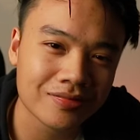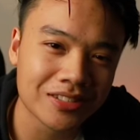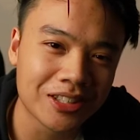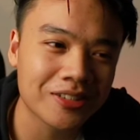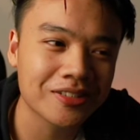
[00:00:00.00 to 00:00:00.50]

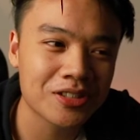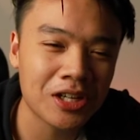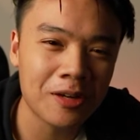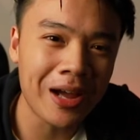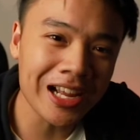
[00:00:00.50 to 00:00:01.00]
You
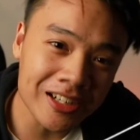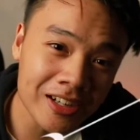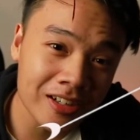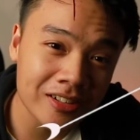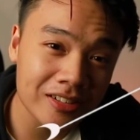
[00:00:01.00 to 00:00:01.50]
shout out,
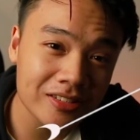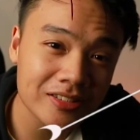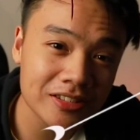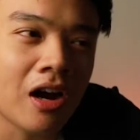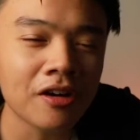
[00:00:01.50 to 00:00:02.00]

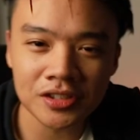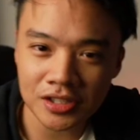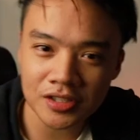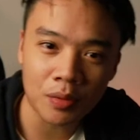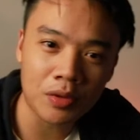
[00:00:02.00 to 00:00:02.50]
Michael!
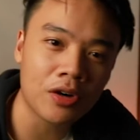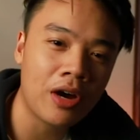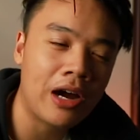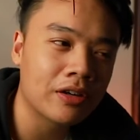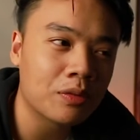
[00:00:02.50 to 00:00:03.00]
Artists, when we go
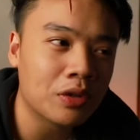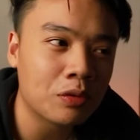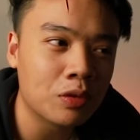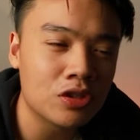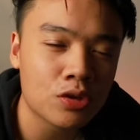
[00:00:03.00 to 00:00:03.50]
out and
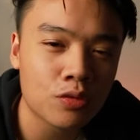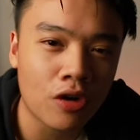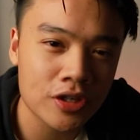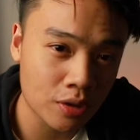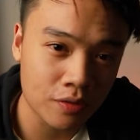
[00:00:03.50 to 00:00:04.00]
when we do
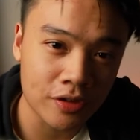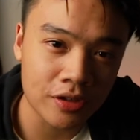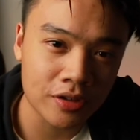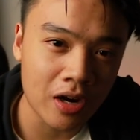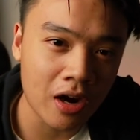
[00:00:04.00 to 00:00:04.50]

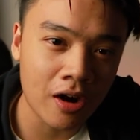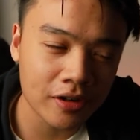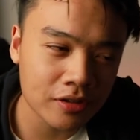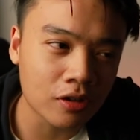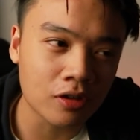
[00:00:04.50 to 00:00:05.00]
voiceover
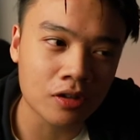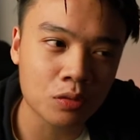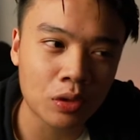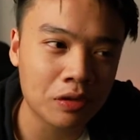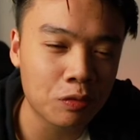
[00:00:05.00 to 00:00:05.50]
art or
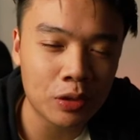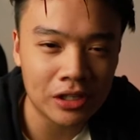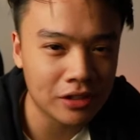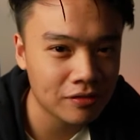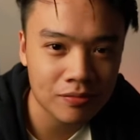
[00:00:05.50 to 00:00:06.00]
when
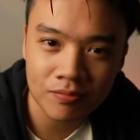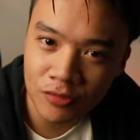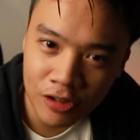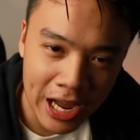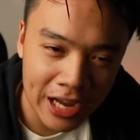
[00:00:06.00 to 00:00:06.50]
we
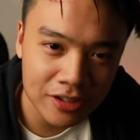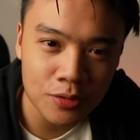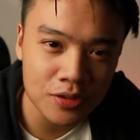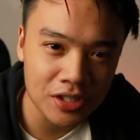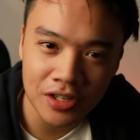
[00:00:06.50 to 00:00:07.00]
react
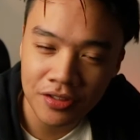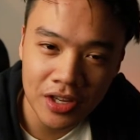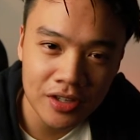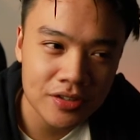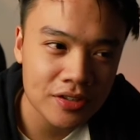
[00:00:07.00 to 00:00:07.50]
to certain
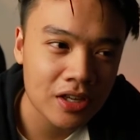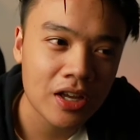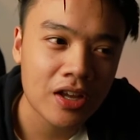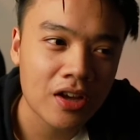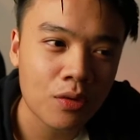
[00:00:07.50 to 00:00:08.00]
things,
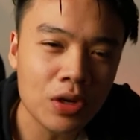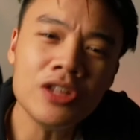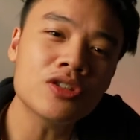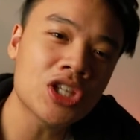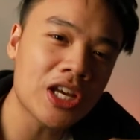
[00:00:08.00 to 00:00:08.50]
we
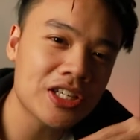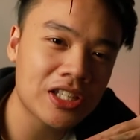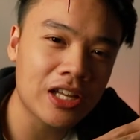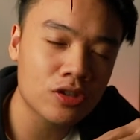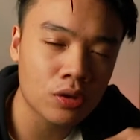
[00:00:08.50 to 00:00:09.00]
need to change
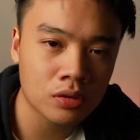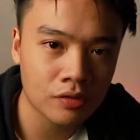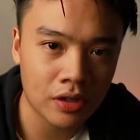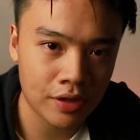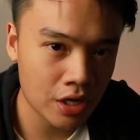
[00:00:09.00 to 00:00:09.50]
that tonal
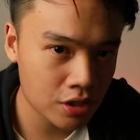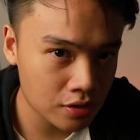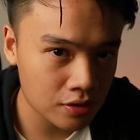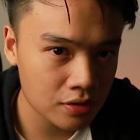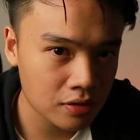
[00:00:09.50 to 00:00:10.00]

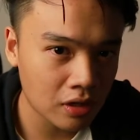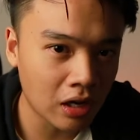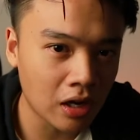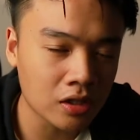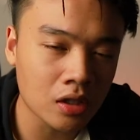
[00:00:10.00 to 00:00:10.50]
variations.
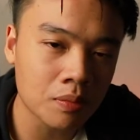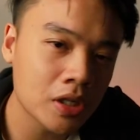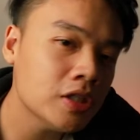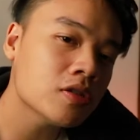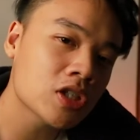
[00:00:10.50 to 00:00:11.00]
And the
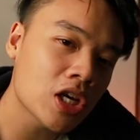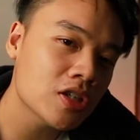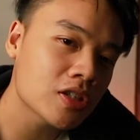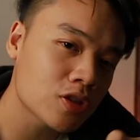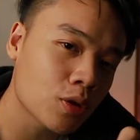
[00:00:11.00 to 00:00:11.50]
ability to
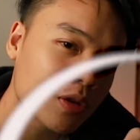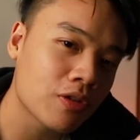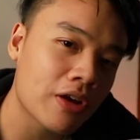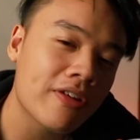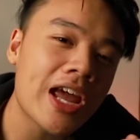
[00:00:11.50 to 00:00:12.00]
change that tonal
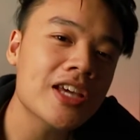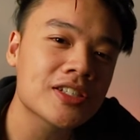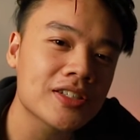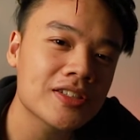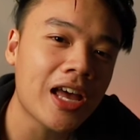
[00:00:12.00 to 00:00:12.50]

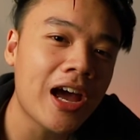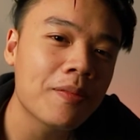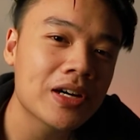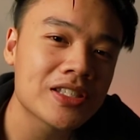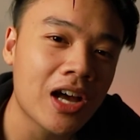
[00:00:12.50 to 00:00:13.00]
variations
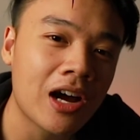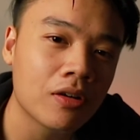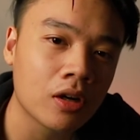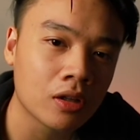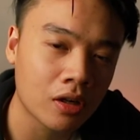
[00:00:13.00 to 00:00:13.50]
help us
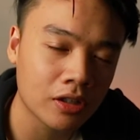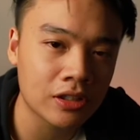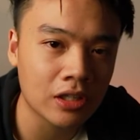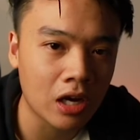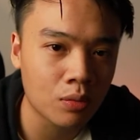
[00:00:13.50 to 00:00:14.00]
out a lot
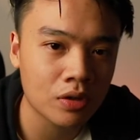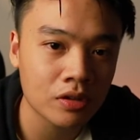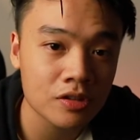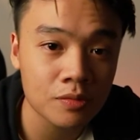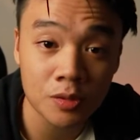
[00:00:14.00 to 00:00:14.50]
in
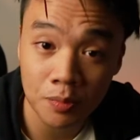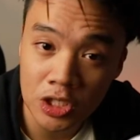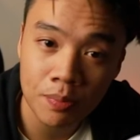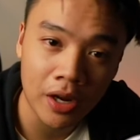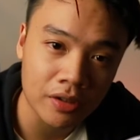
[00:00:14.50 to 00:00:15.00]
our
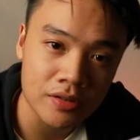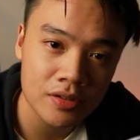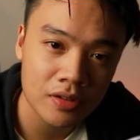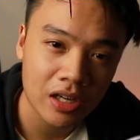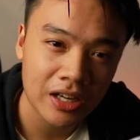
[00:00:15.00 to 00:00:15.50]
speech patterns.